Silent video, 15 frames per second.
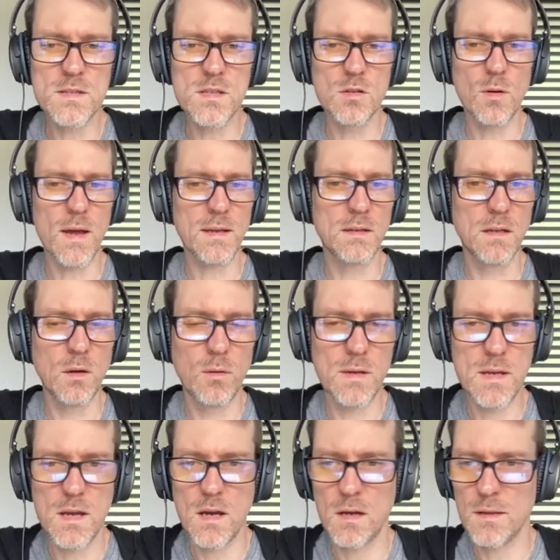I can go in
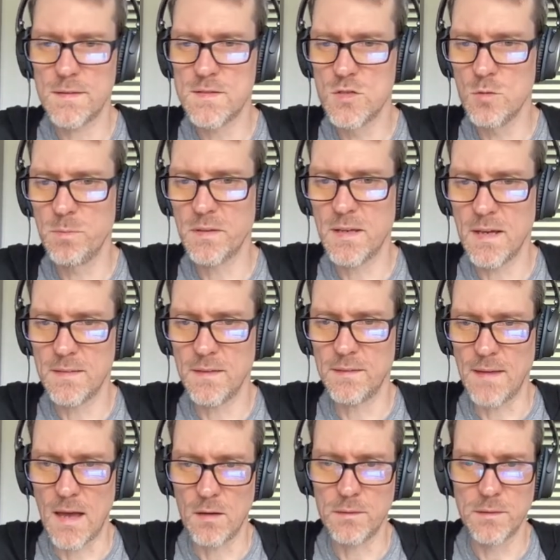here. Let's duplicate this
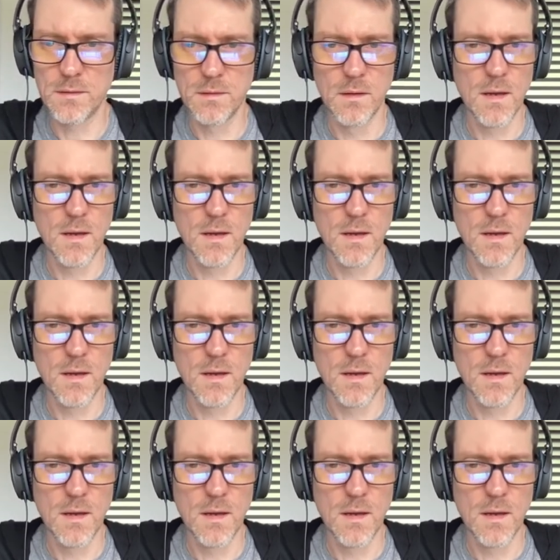out.